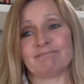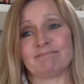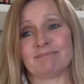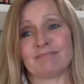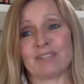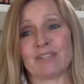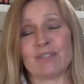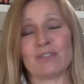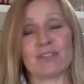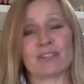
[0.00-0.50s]

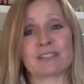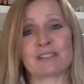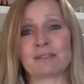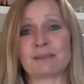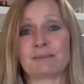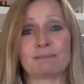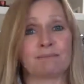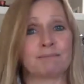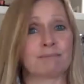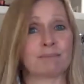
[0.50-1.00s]
you just
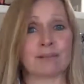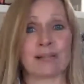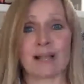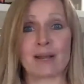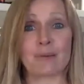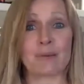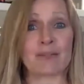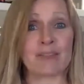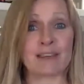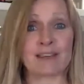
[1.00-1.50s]
play
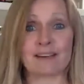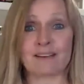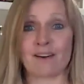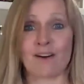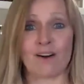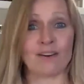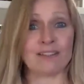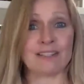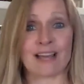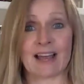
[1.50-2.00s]
with it
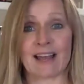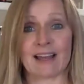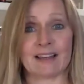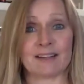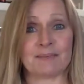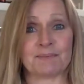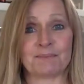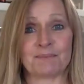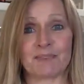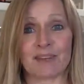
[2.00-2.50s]
all
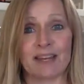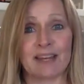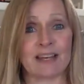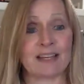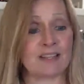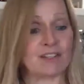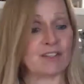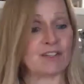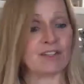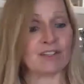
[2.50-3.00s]
day
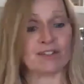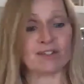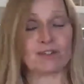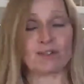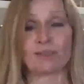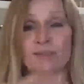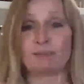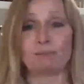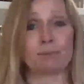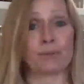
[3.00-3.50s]
and you just
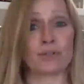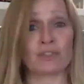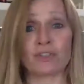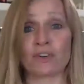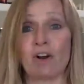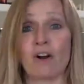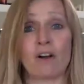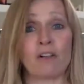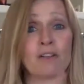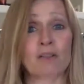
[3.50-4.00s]
push
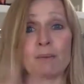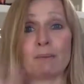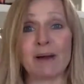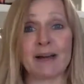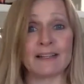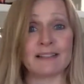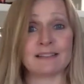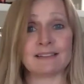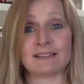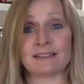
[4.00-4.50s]
all the
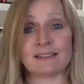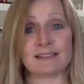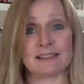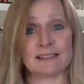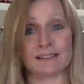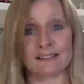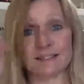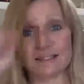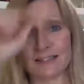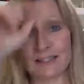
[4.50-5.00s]
buttons
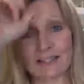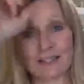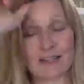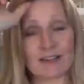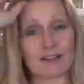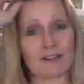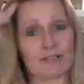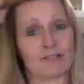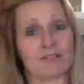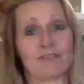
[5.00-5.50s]
and
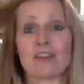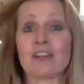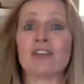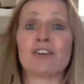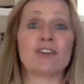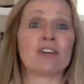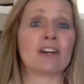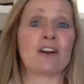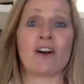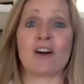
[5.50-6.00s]

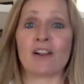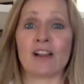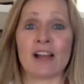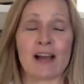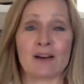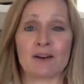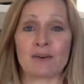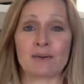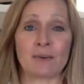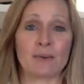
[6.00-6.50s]
figure it all
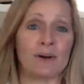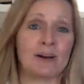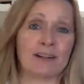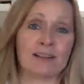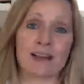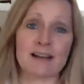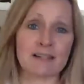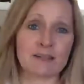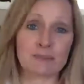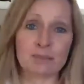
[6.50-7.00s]
out. Well,
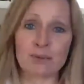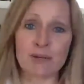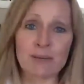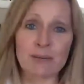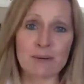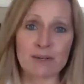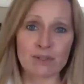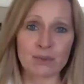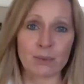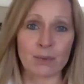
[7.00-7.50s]
that's pretty
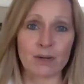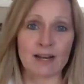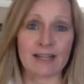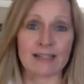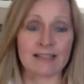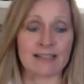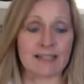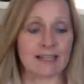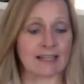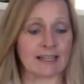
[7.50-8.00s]
much what I
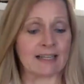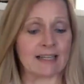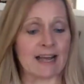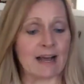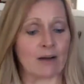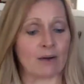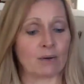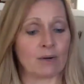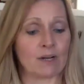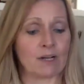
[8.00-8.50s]
did.
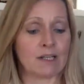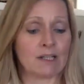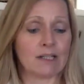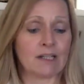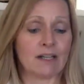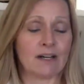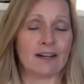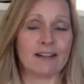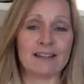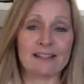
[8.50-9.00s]
Now,
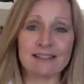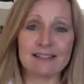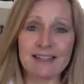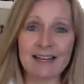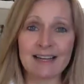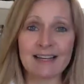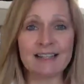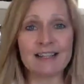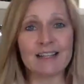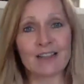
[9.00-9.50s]
on the
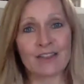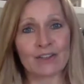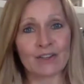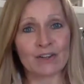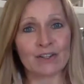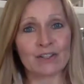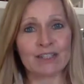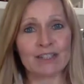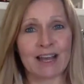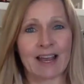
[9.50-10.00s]
second and
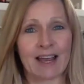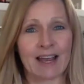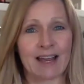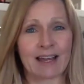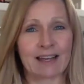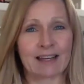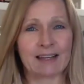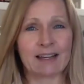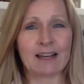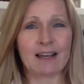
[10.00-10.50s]
third
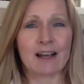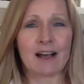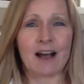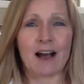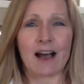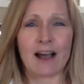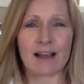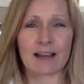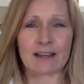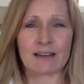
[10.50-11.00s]
day,
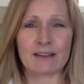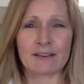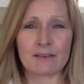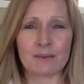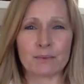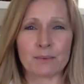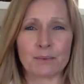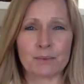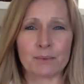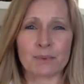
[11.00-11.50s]
I
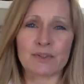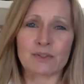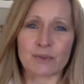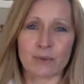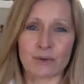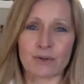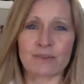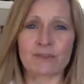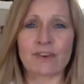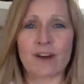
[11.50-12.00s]
would
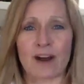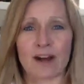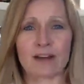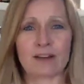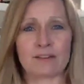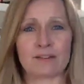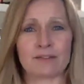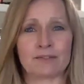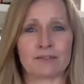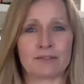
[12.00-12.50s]
sort of kind of,